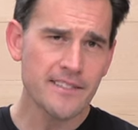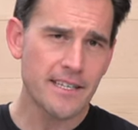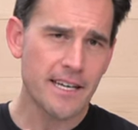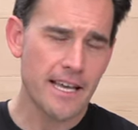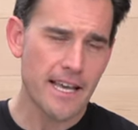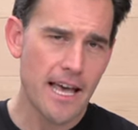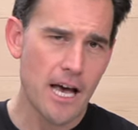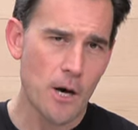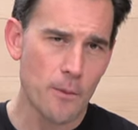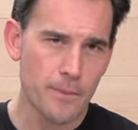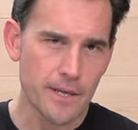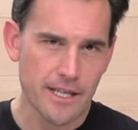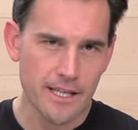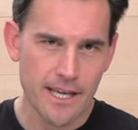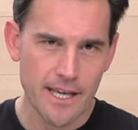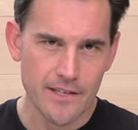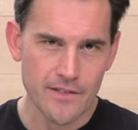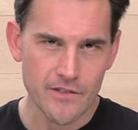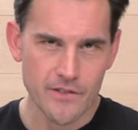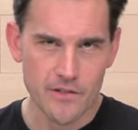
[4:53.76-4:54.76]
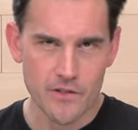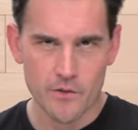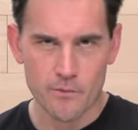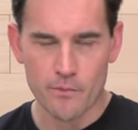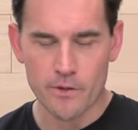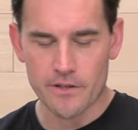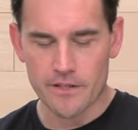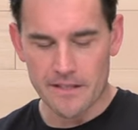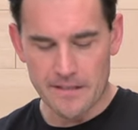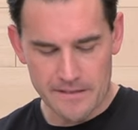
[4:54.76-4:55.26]
gonna help in case you do
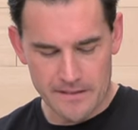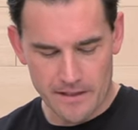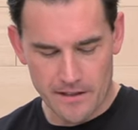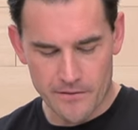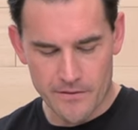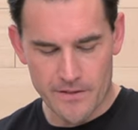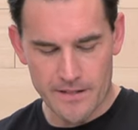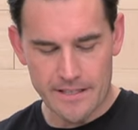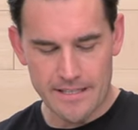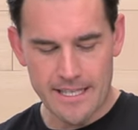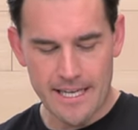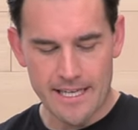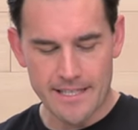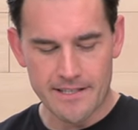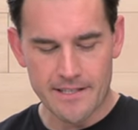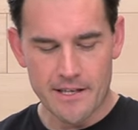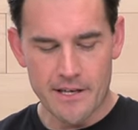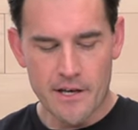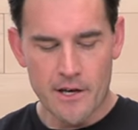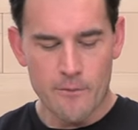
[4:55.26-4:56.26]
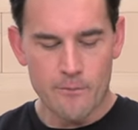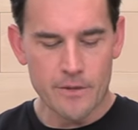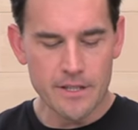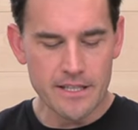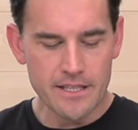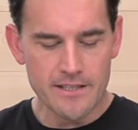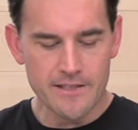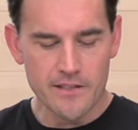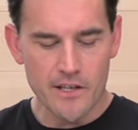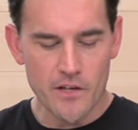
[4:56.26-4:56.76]
put these gloves to the test. But
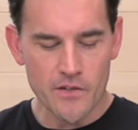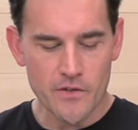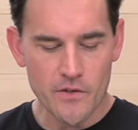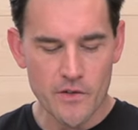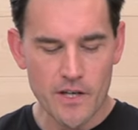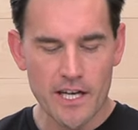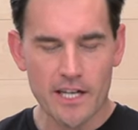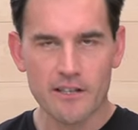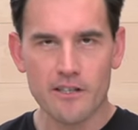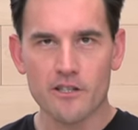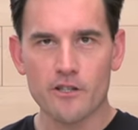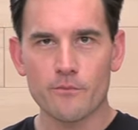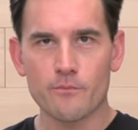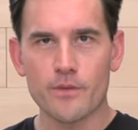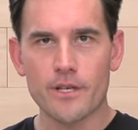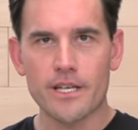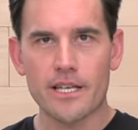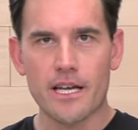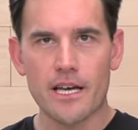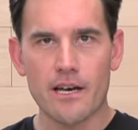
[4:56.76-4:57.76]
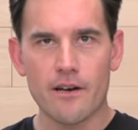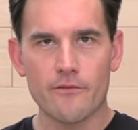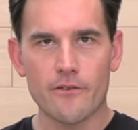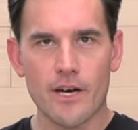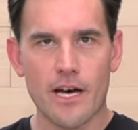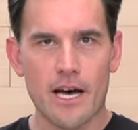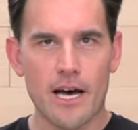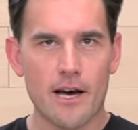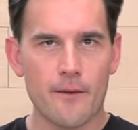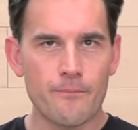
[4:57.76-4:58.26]
this has also got a little bit of
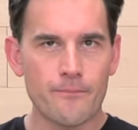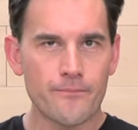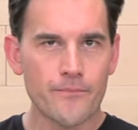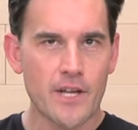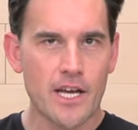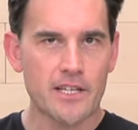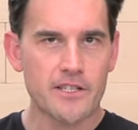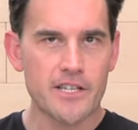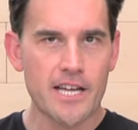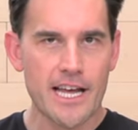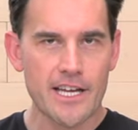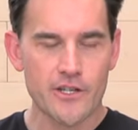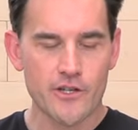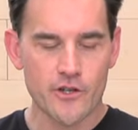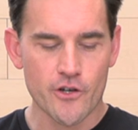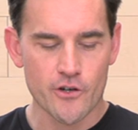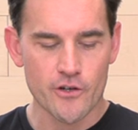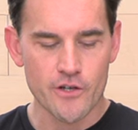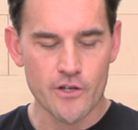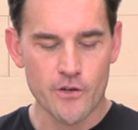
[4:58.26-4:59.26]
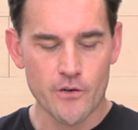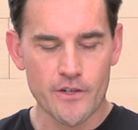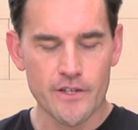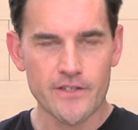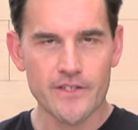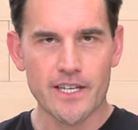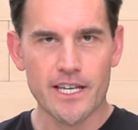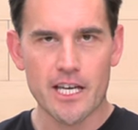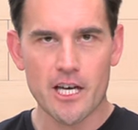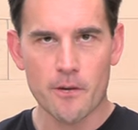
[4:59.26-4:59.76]
a texture to it
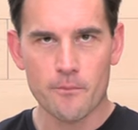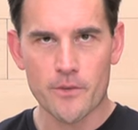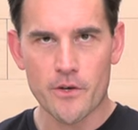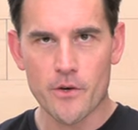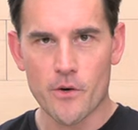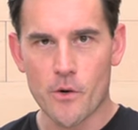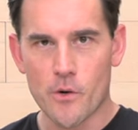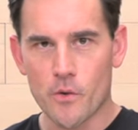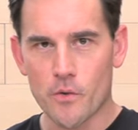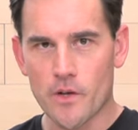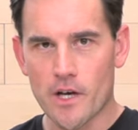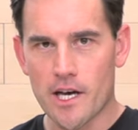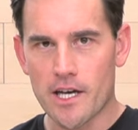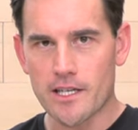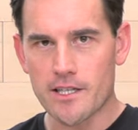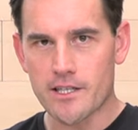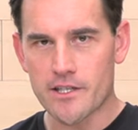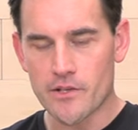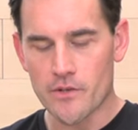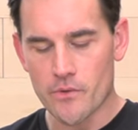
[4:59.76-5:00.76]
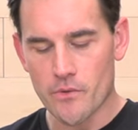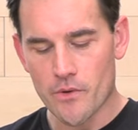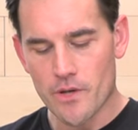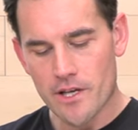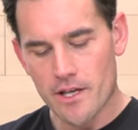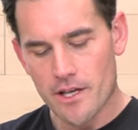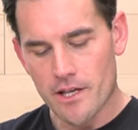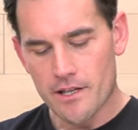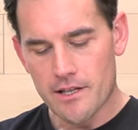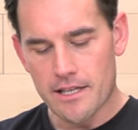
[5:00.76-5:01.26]
that's gonna help you hold on to
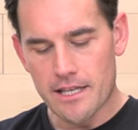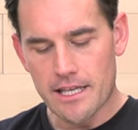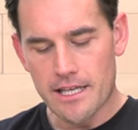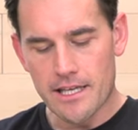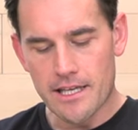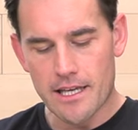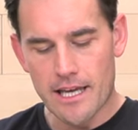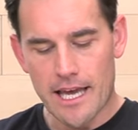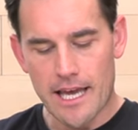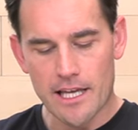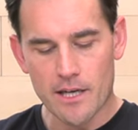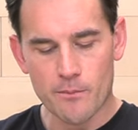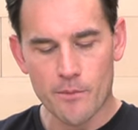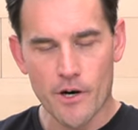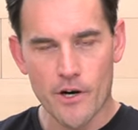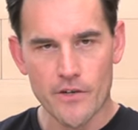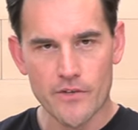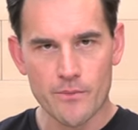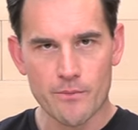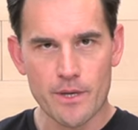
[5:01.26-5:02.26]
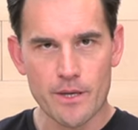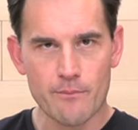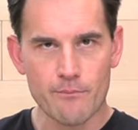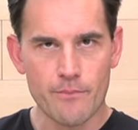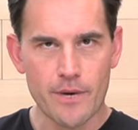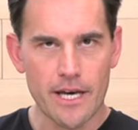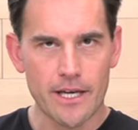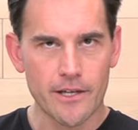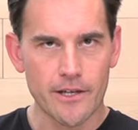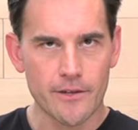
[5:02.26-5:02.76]
the handlebars a
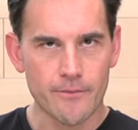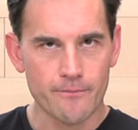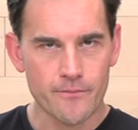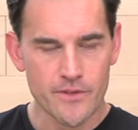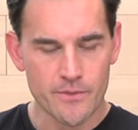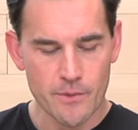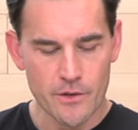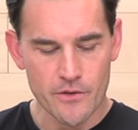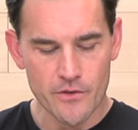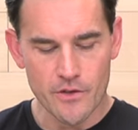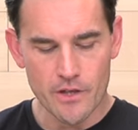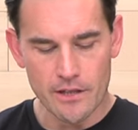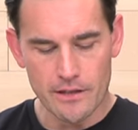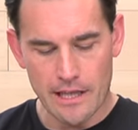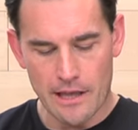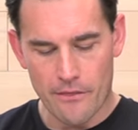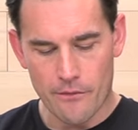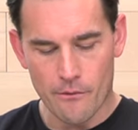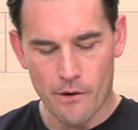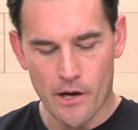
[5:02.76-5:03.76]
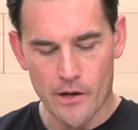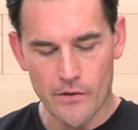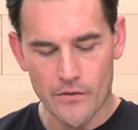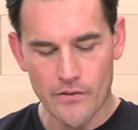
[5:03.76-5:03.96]
bit better, especially on that throttle